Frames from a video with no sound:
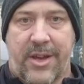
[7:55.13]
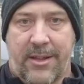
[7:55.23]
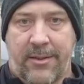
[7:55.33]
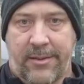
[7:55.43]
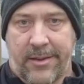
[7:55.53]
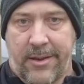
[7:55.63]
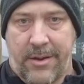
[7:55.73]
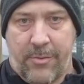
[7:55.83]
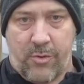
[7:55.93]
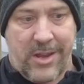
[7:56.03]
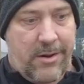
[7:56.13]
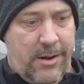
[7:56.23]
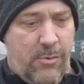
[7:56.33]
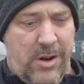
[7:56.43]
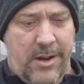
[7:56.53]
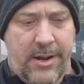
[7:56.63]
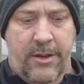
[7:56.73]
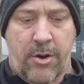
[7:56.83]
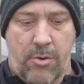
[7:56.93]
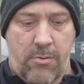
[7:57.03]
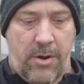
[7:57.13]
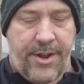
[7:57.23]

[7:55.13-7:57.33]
gets really cold,